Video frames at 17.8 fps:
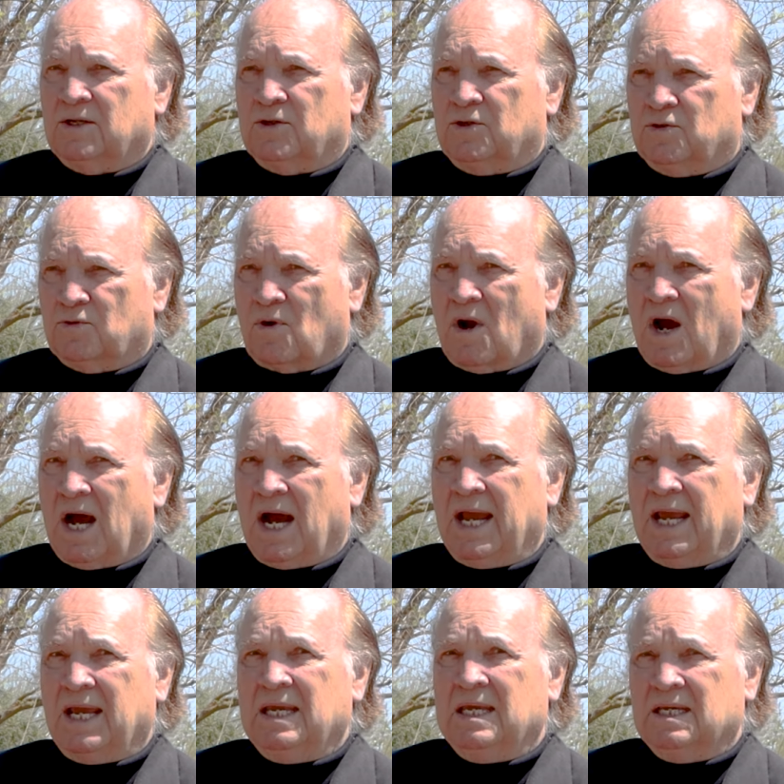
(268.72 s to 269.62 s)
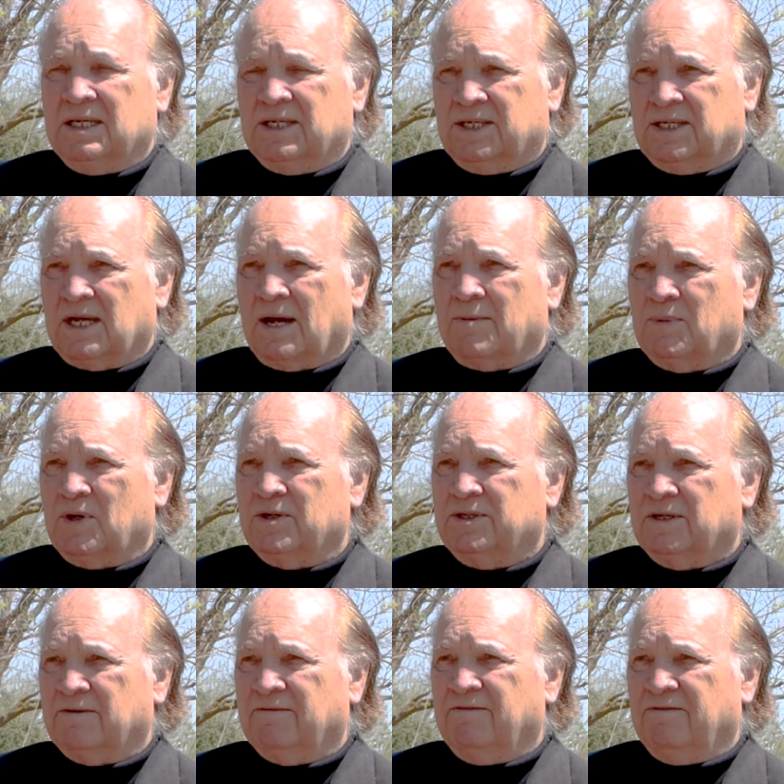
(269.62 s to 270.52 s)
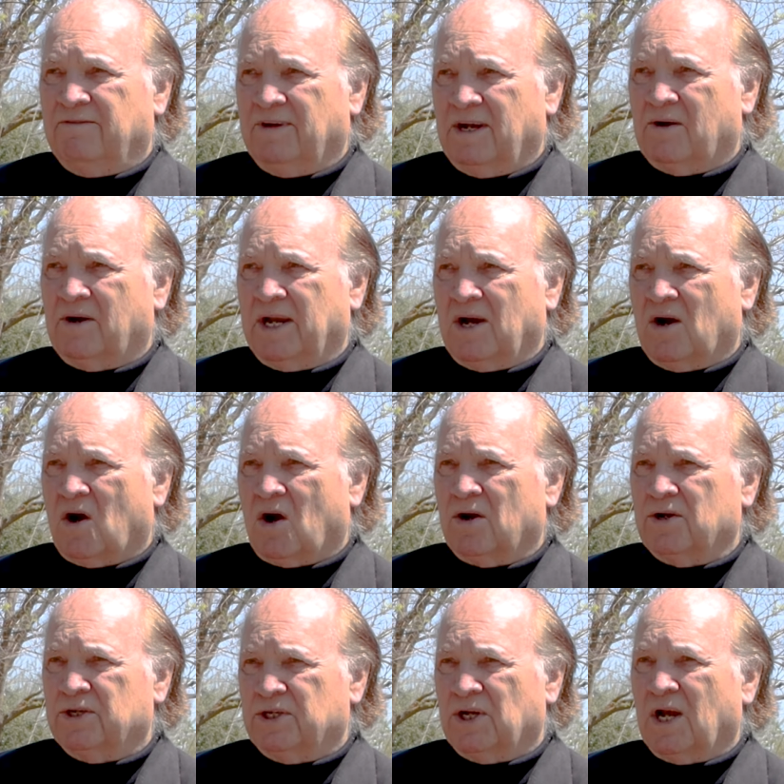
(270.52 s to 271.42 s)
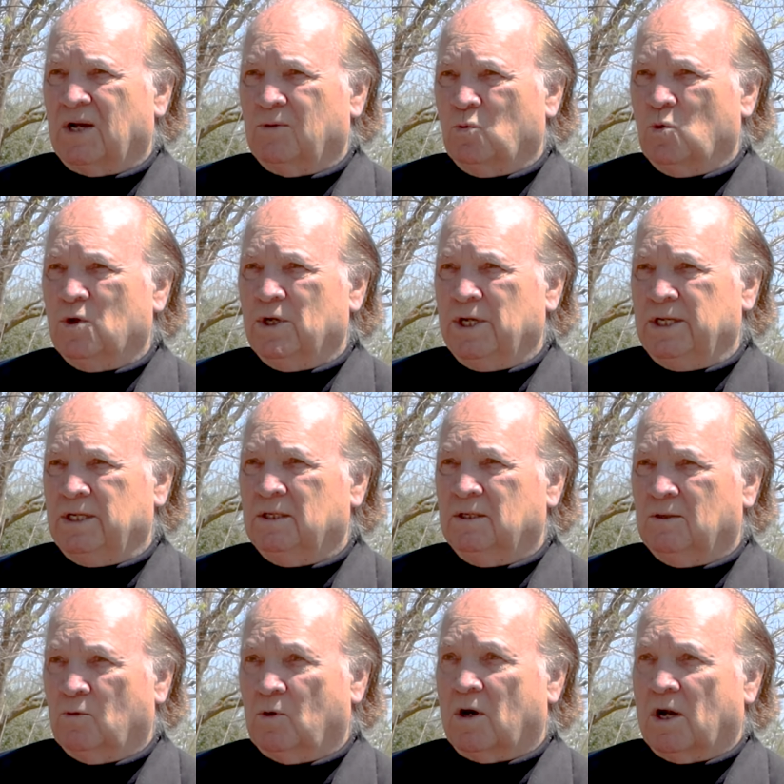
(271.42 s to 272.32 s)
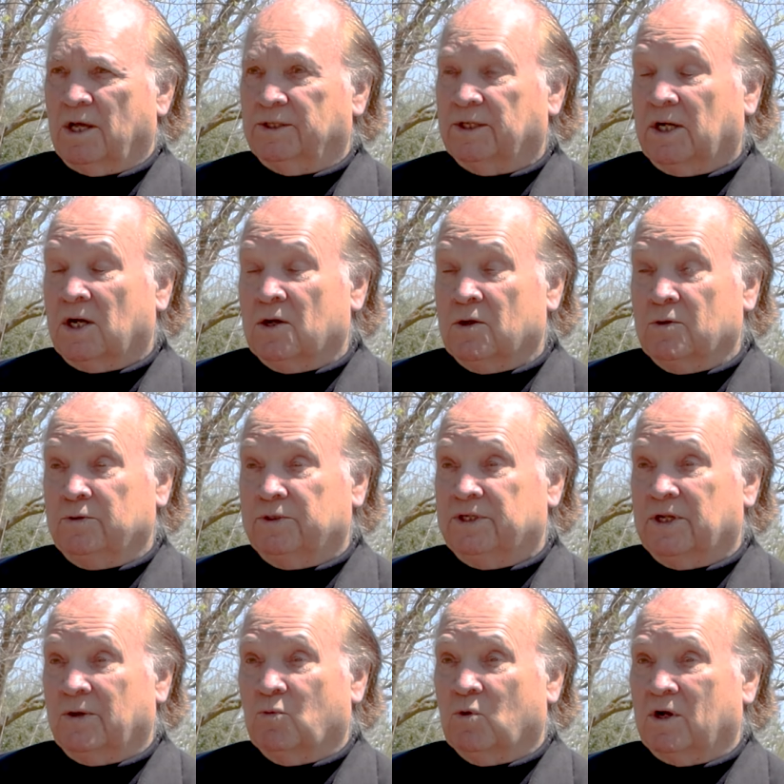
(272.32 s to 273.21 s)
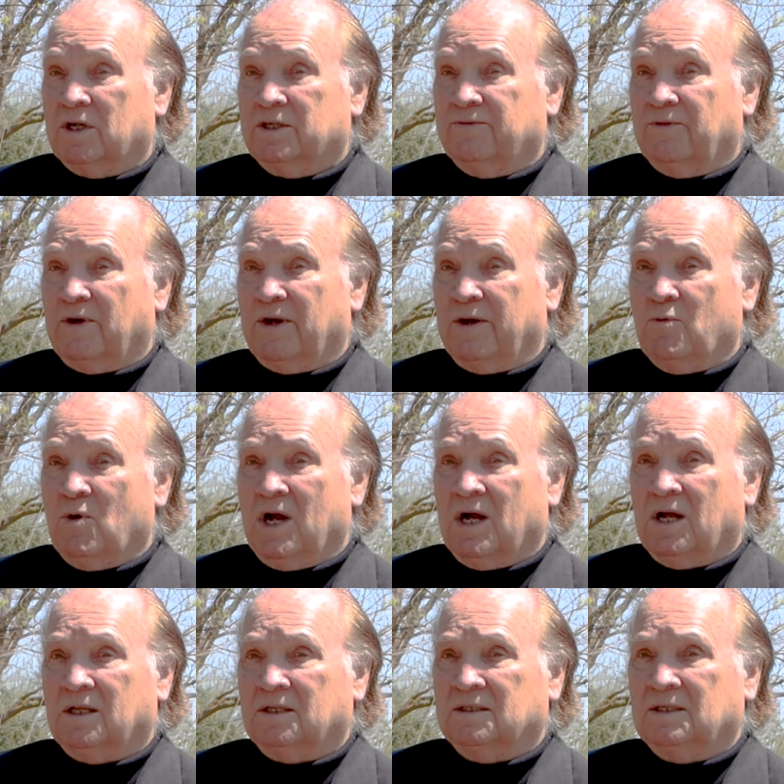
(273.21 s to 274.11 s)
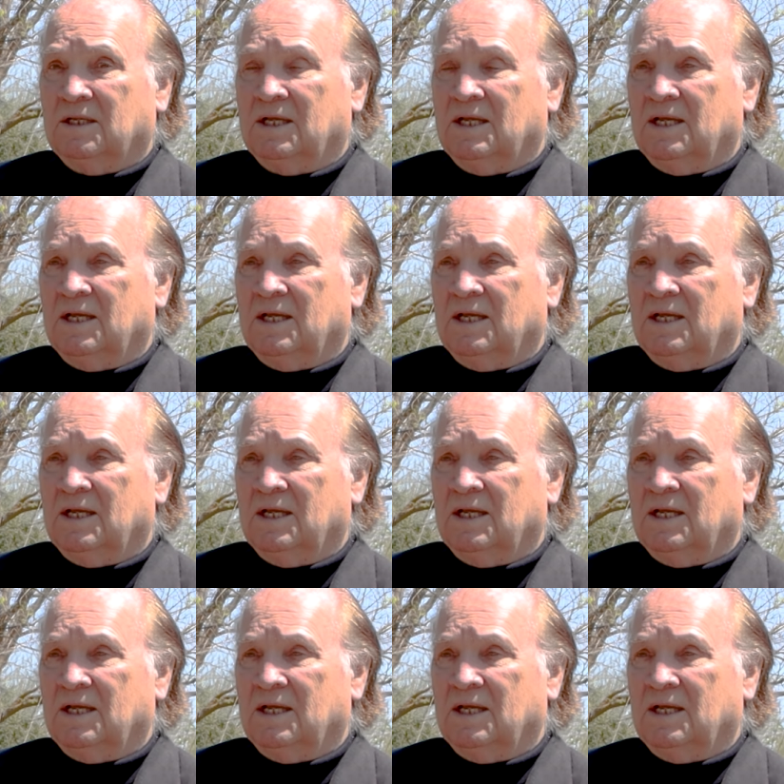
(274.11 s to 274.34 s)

dry summers are very harsh on wood. Where on the coast, it works very well.